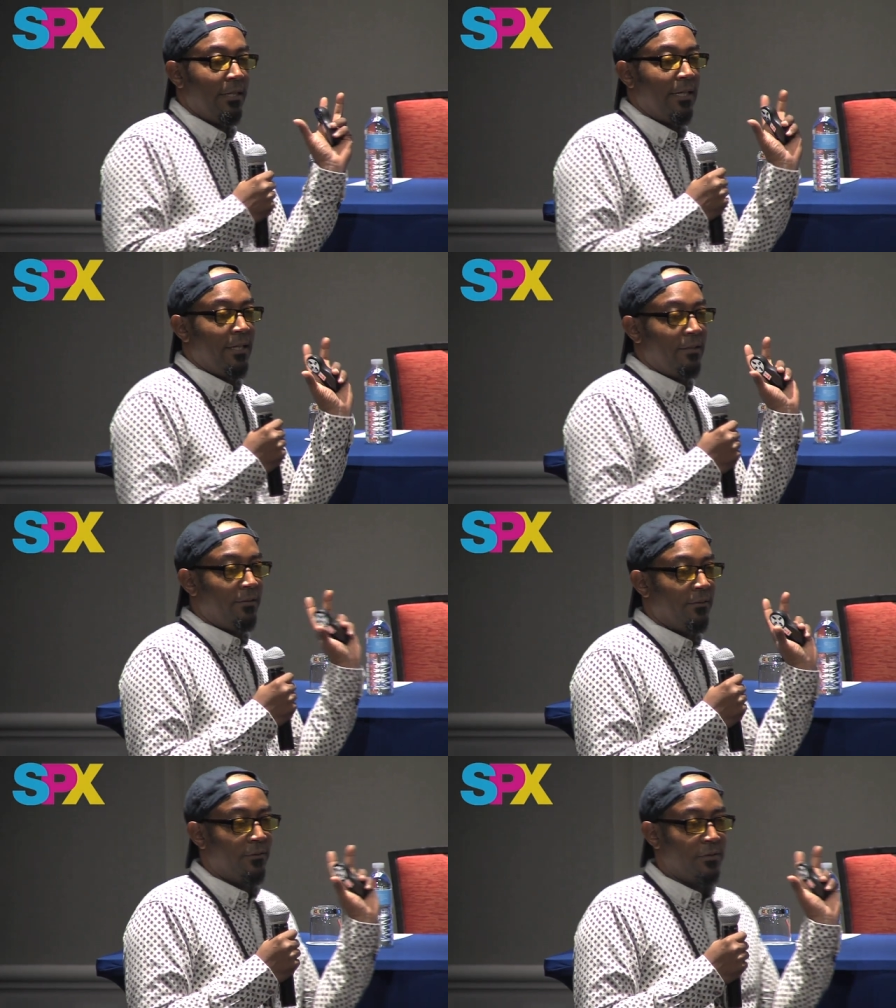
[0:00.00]
the
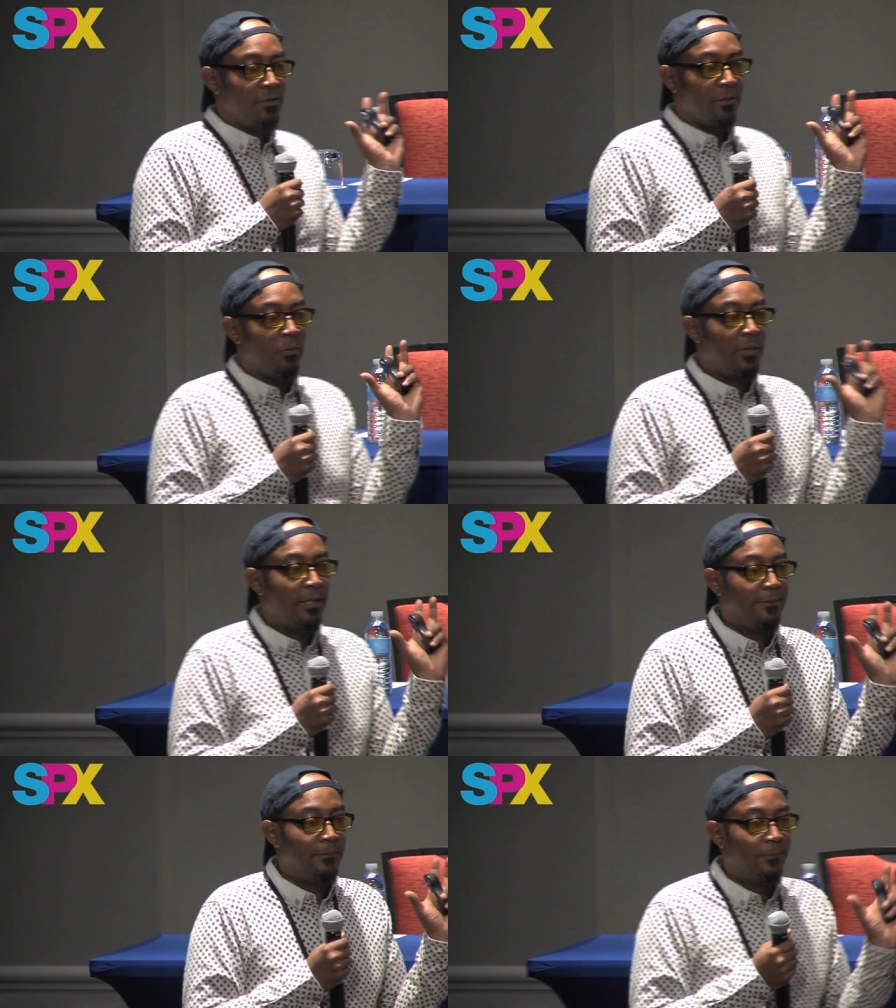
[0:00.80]
hand of the
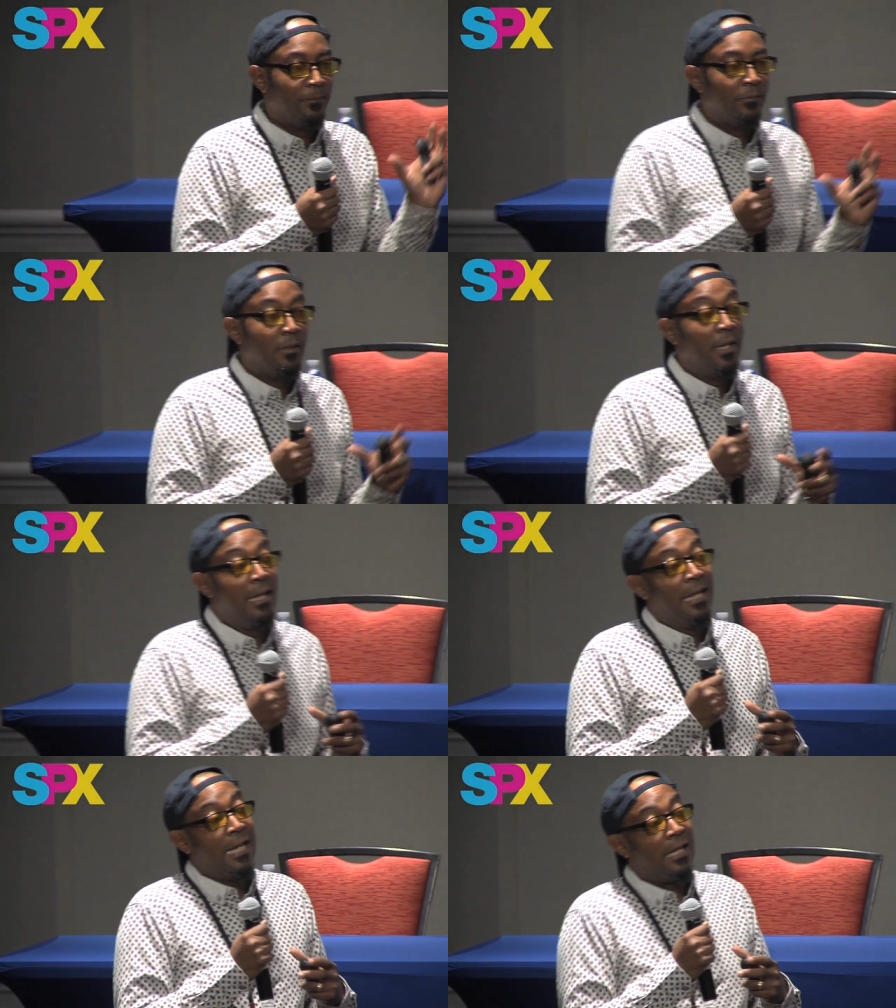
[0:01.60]
silhouette.
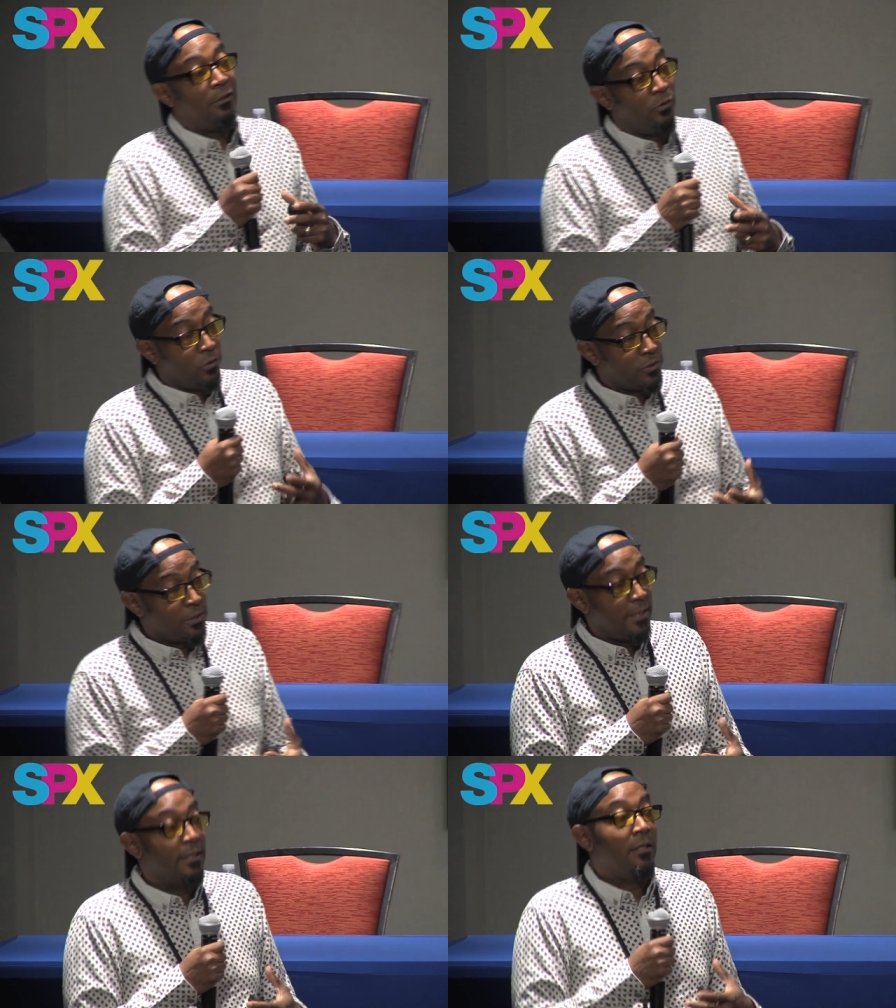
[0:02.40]
It
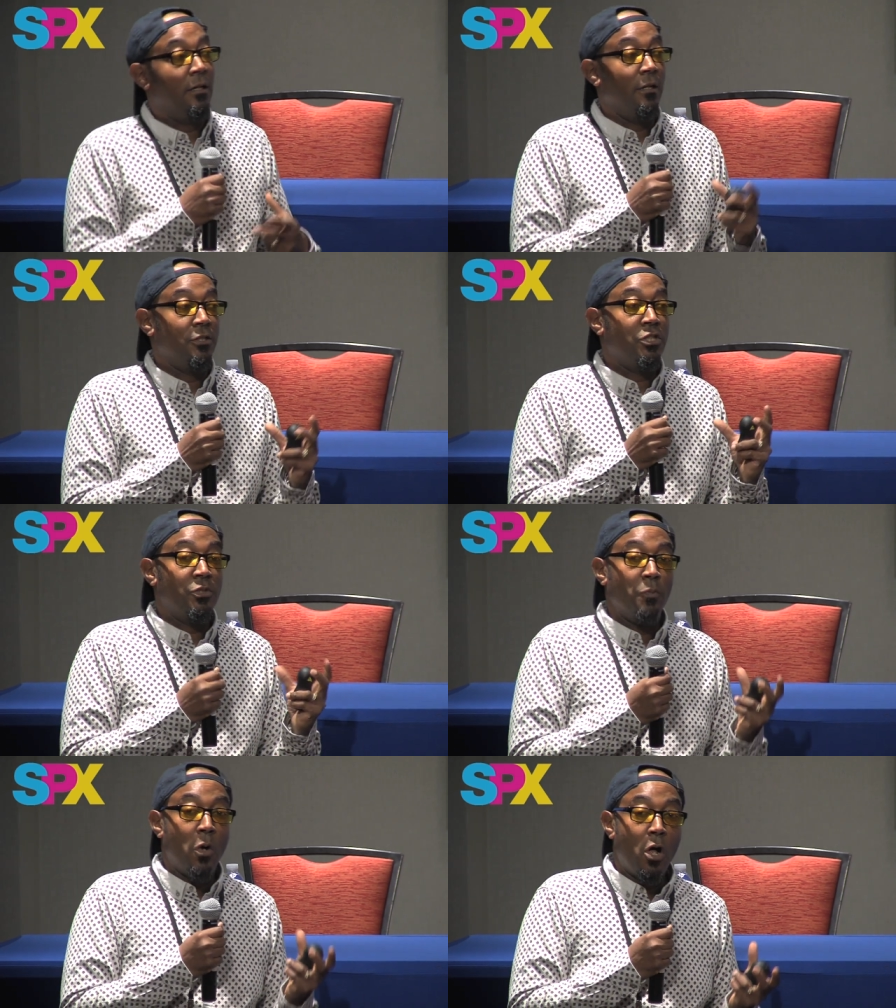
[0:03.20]
looks like a
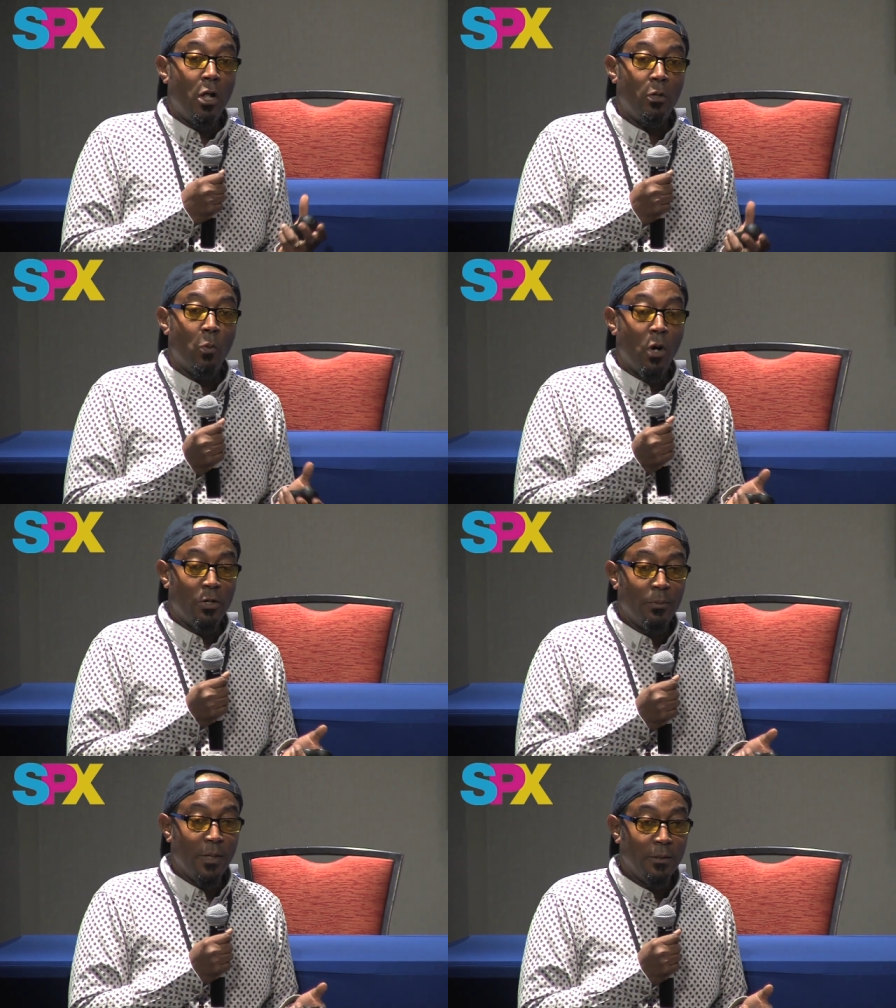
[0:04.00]
small
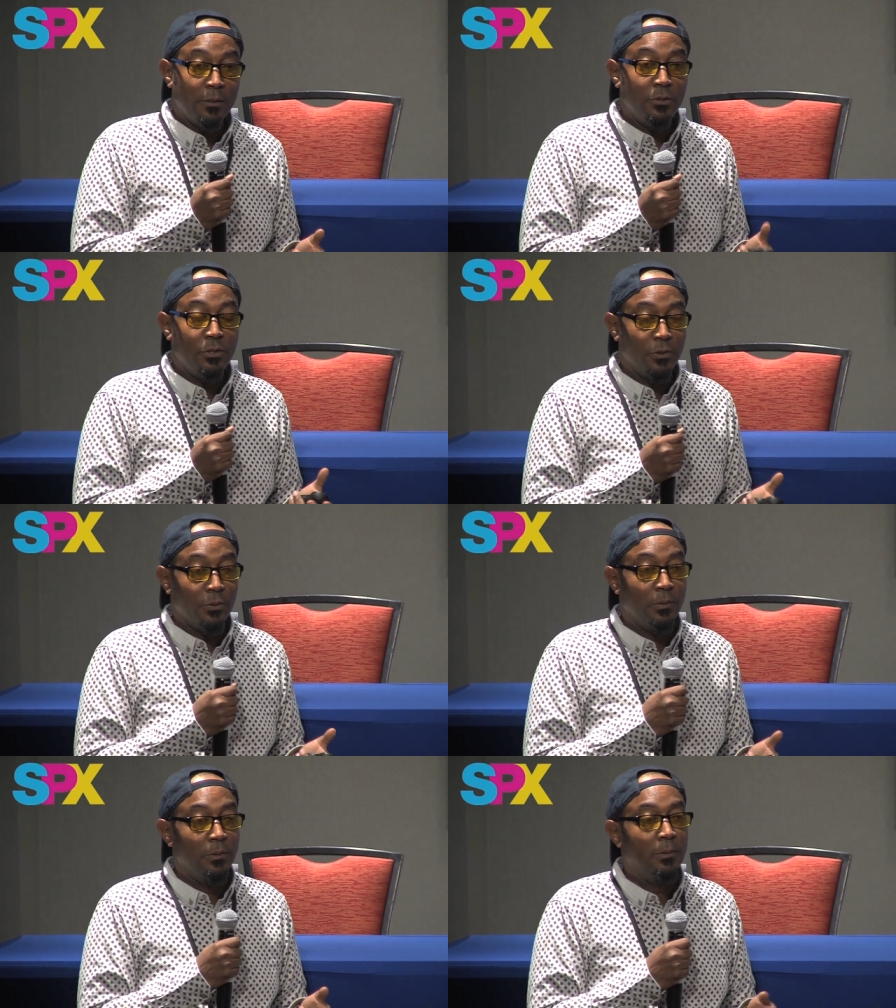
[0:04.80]
watermelon, too,